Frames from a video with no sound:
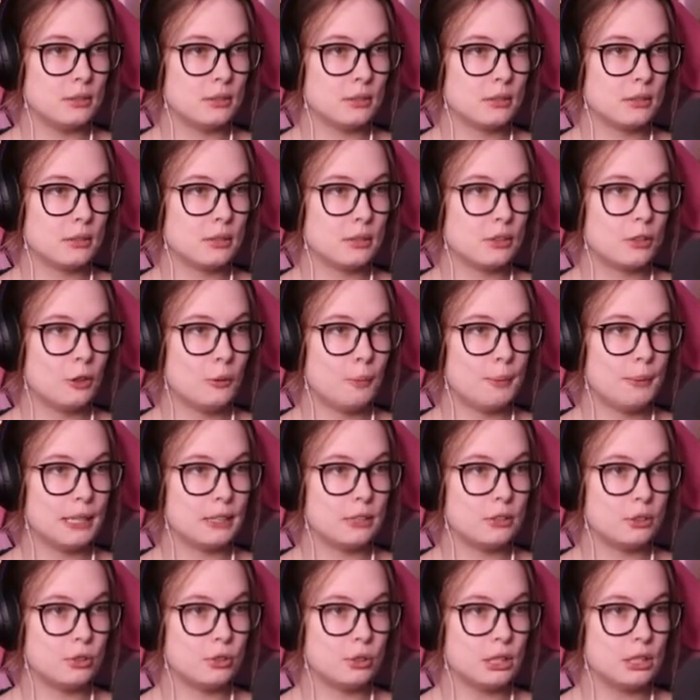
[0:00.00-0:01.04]
go back
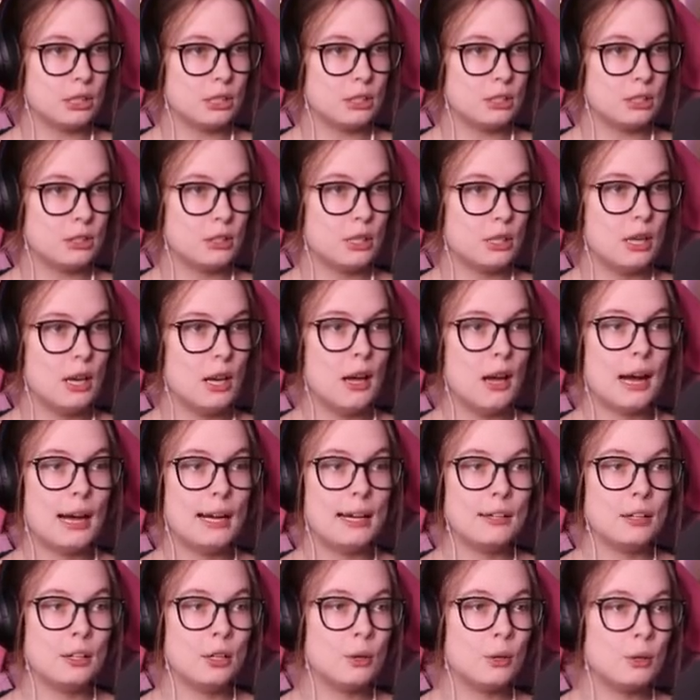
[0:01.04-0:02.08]
to this. I
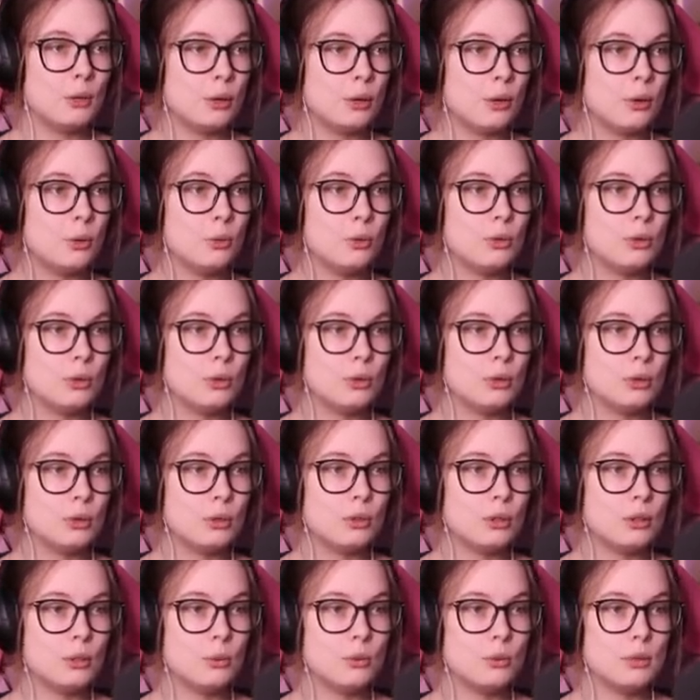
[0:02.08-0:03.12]
know. Oh
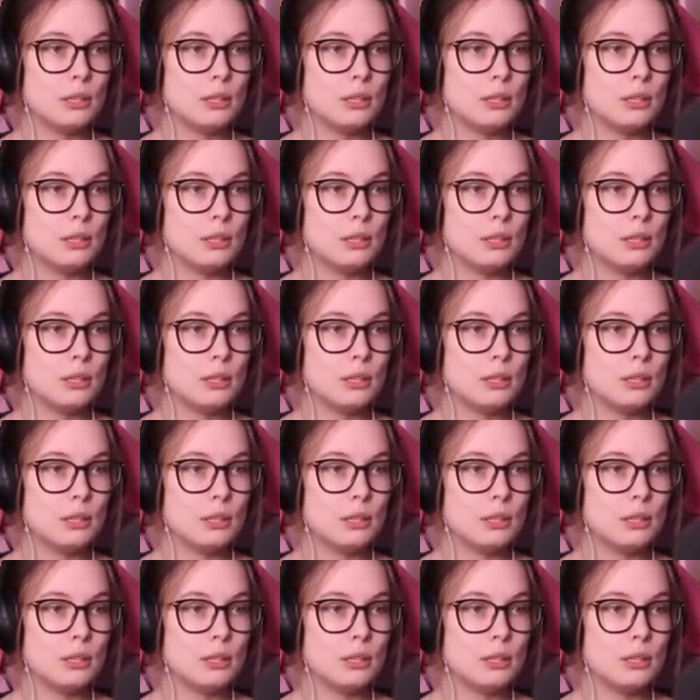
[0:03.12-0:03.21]
no.